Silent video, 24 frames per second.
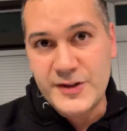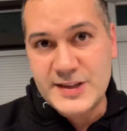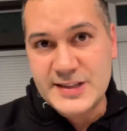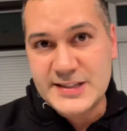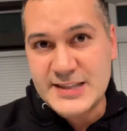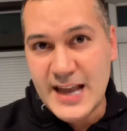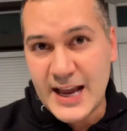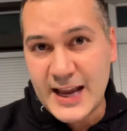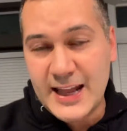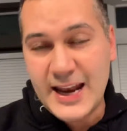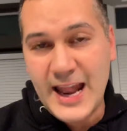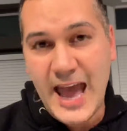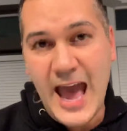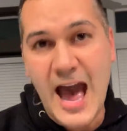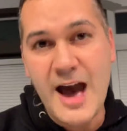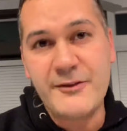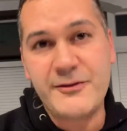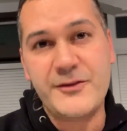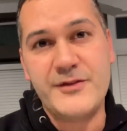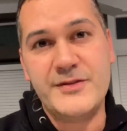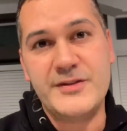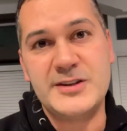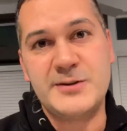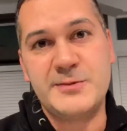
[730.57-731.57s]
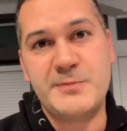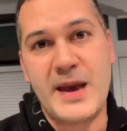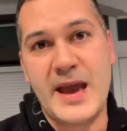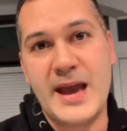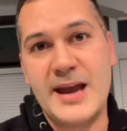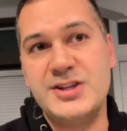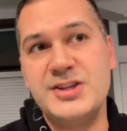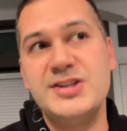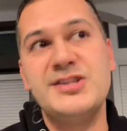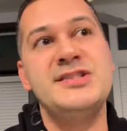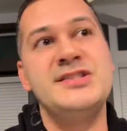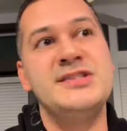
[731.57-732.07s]
the second half of this
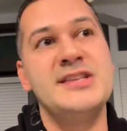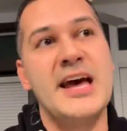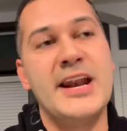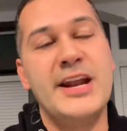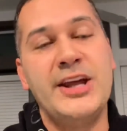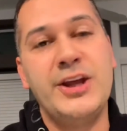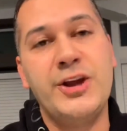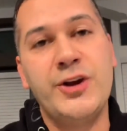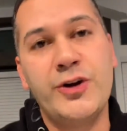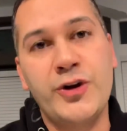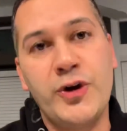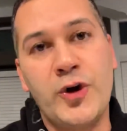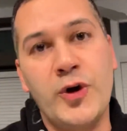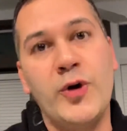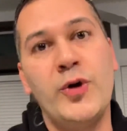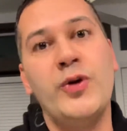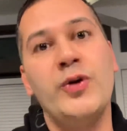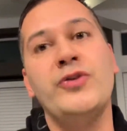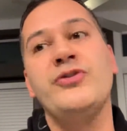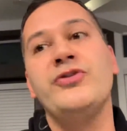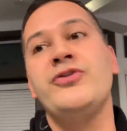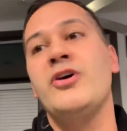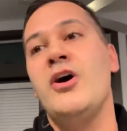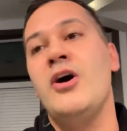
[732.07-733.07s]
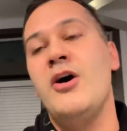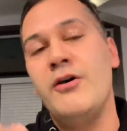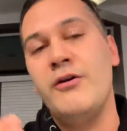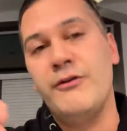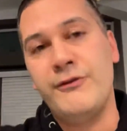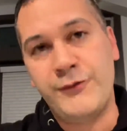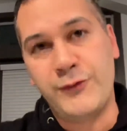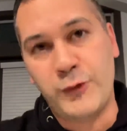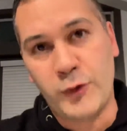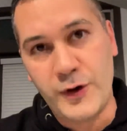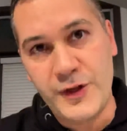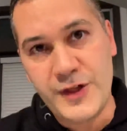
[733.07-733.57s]
page is setting your goals
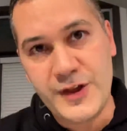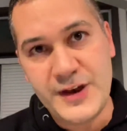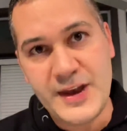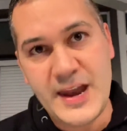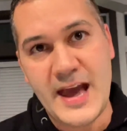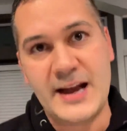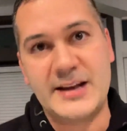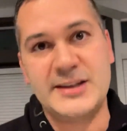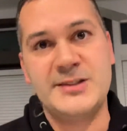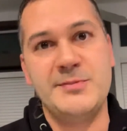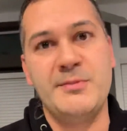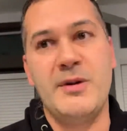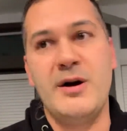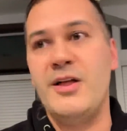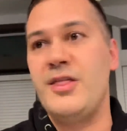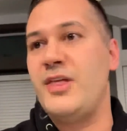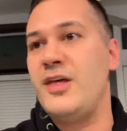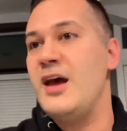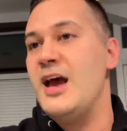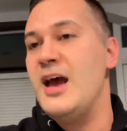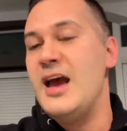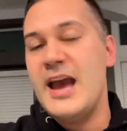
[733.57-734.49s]
for the next month.